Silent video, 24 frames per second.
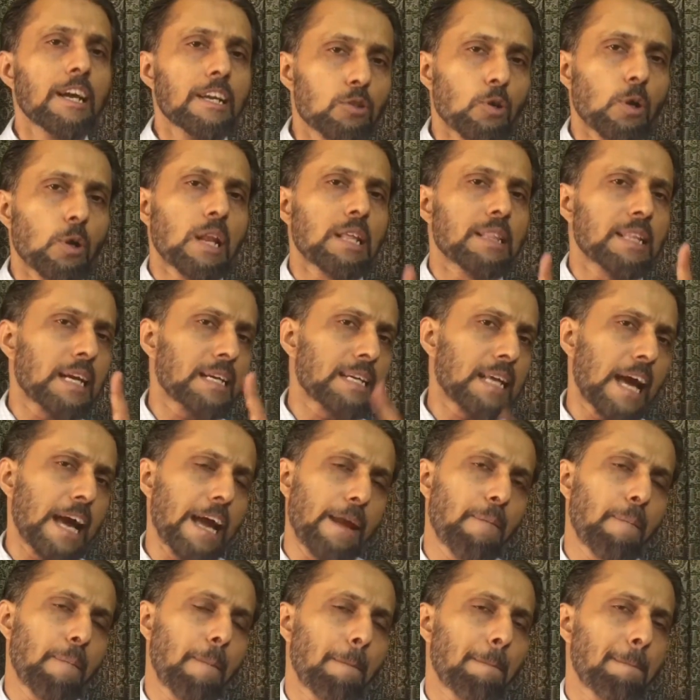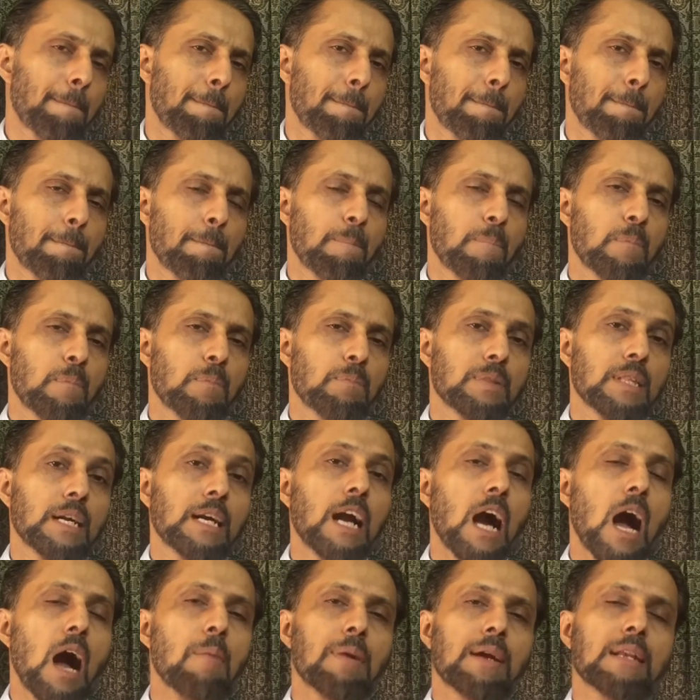During that time, the
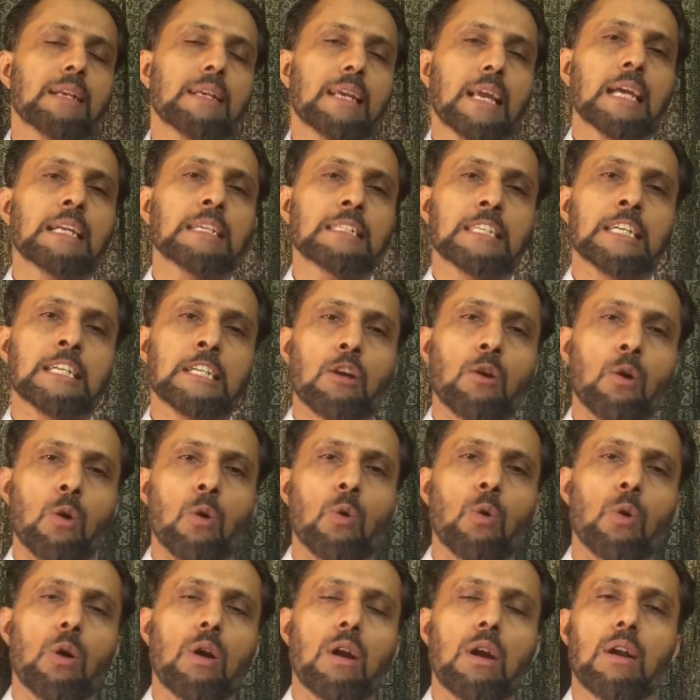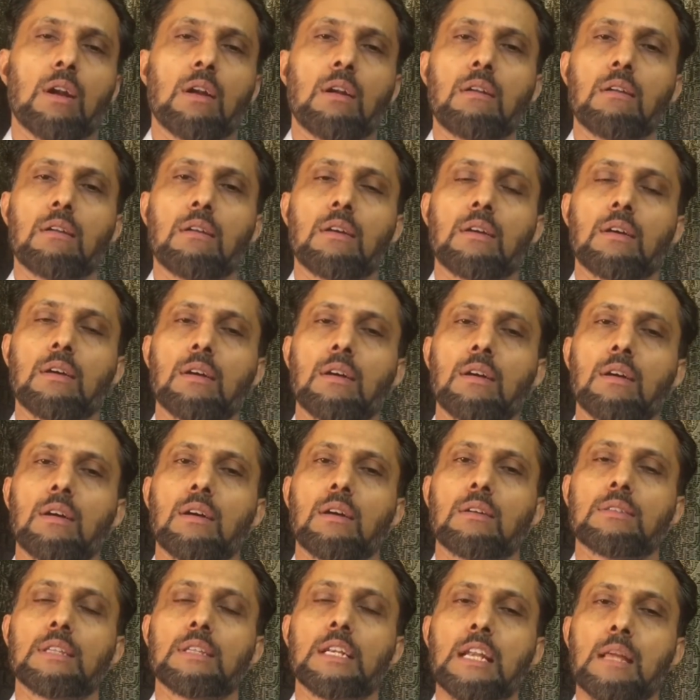government can control
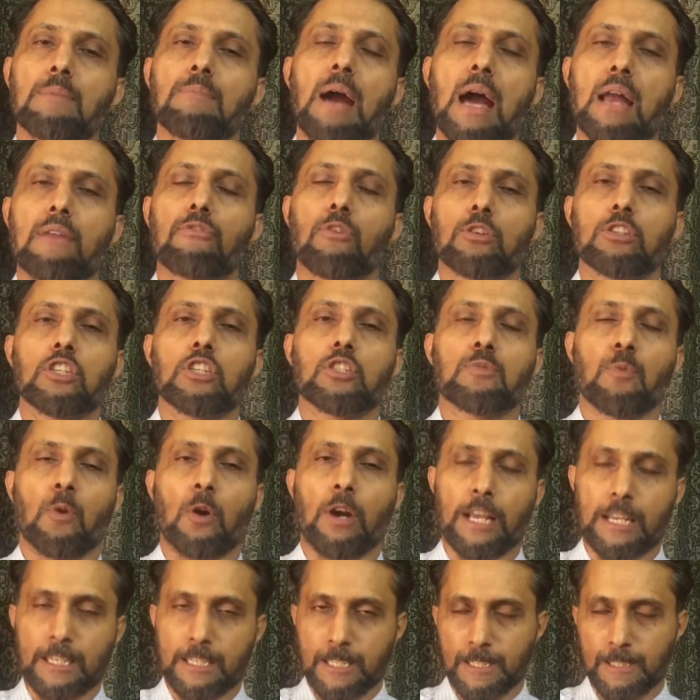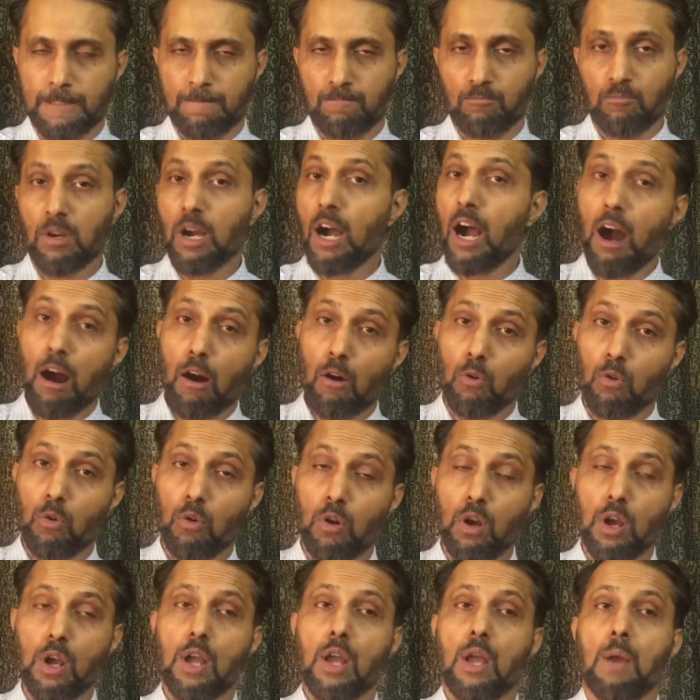the demand for this product.
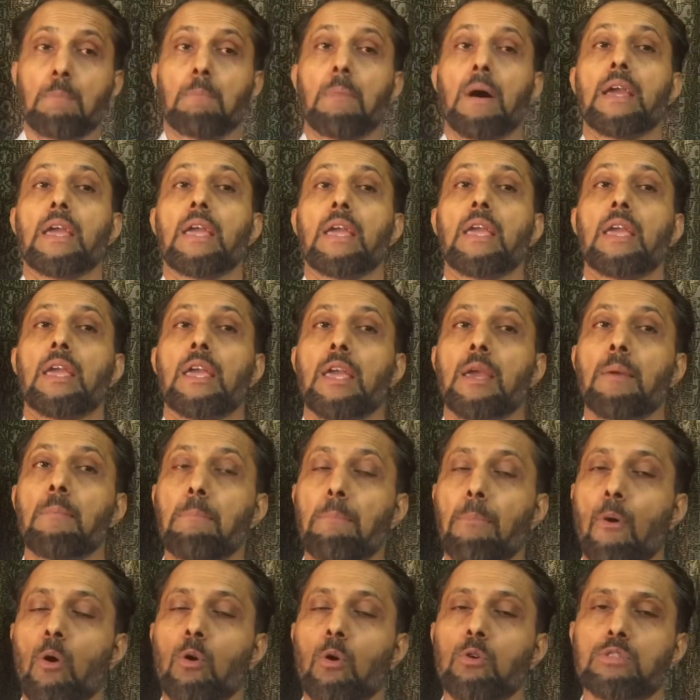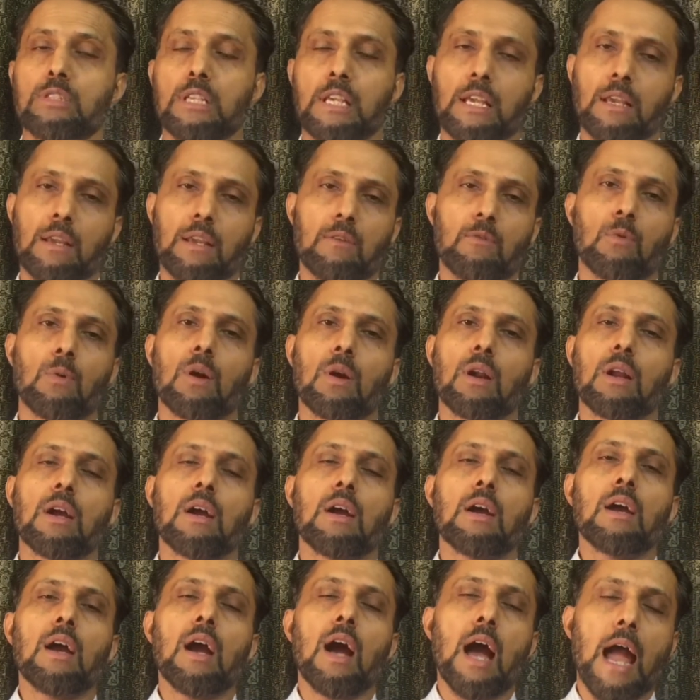How? By imposing
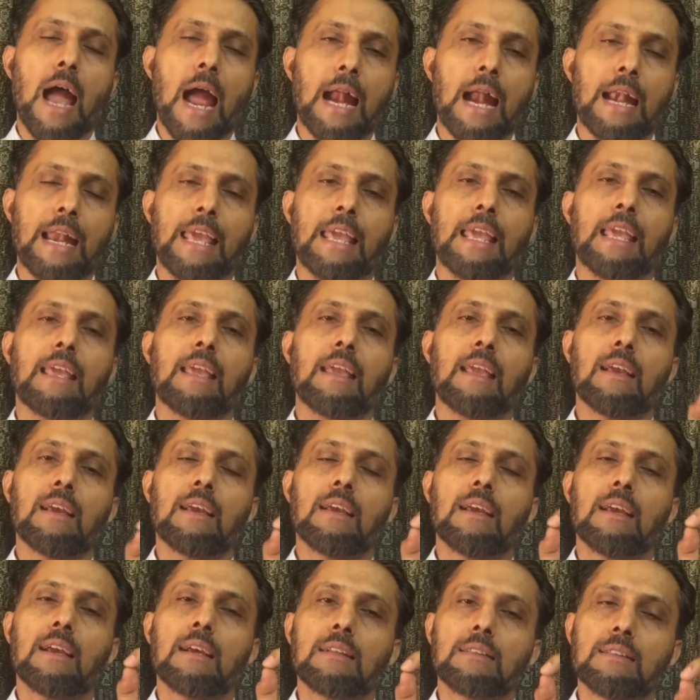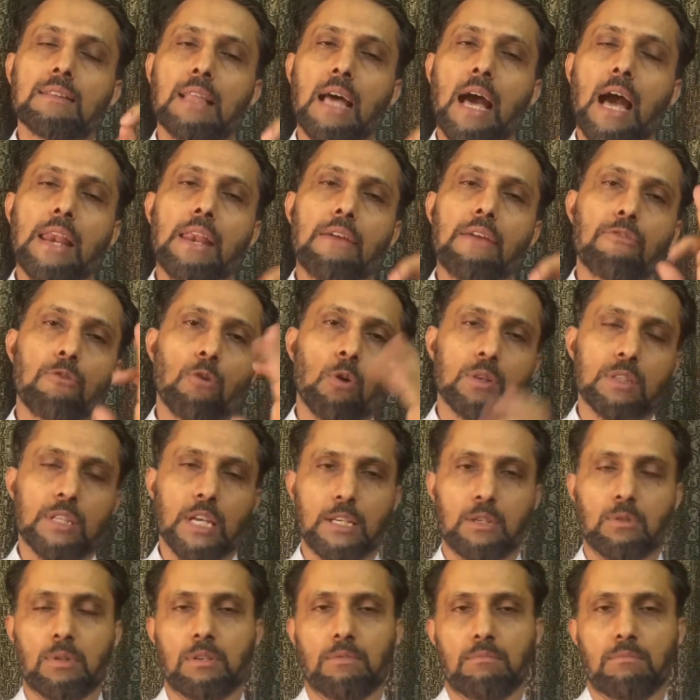or adding tariff on
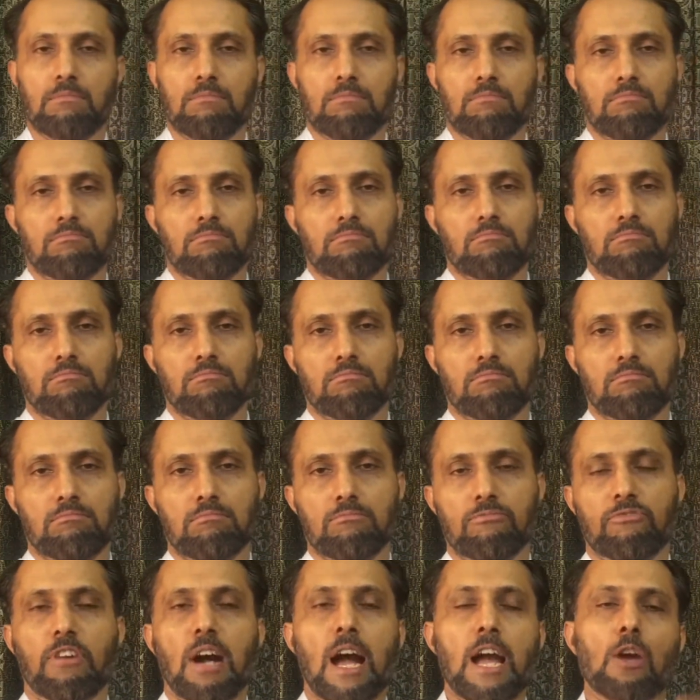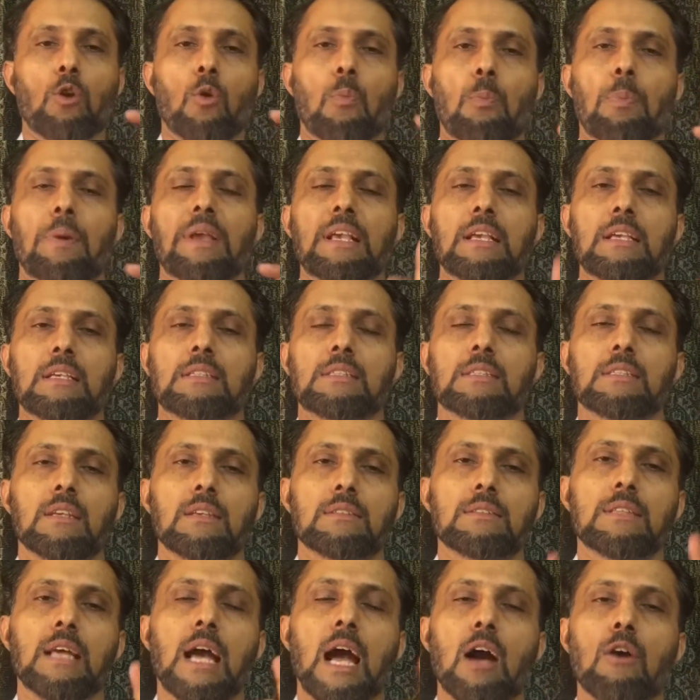that one. 5
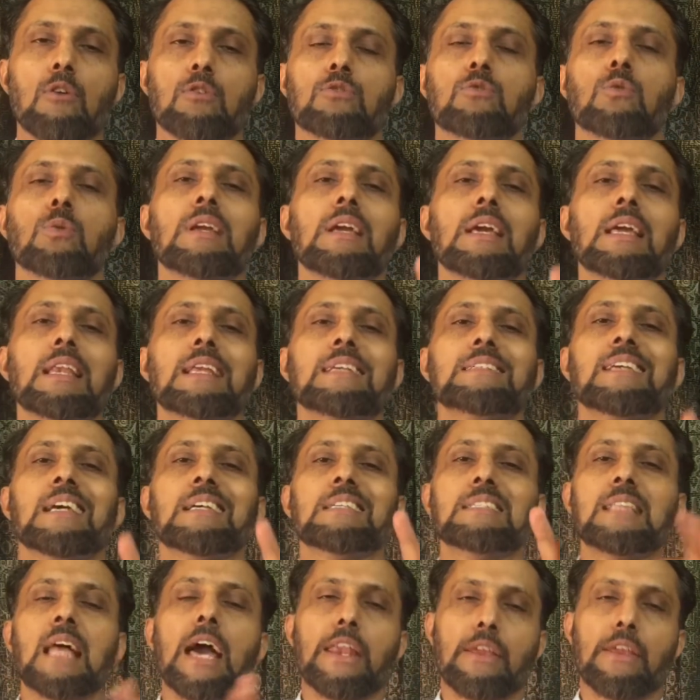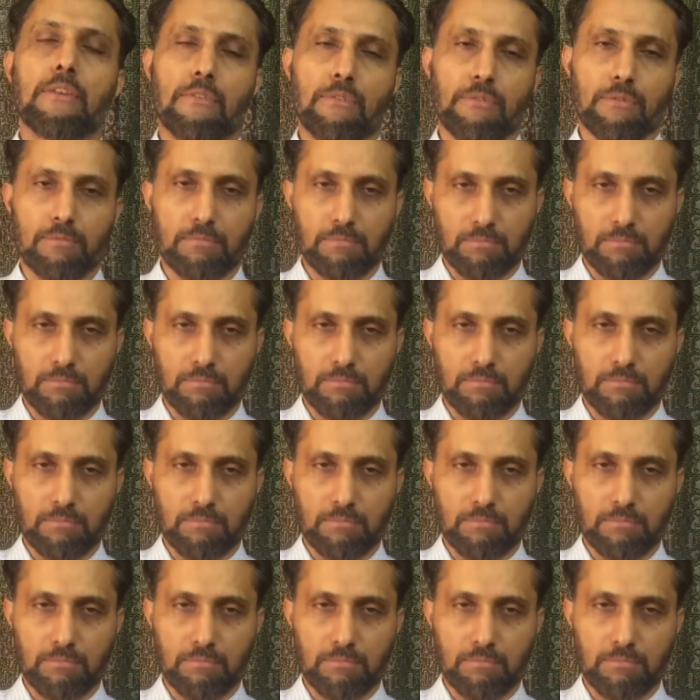rupees they have to increase as tariff.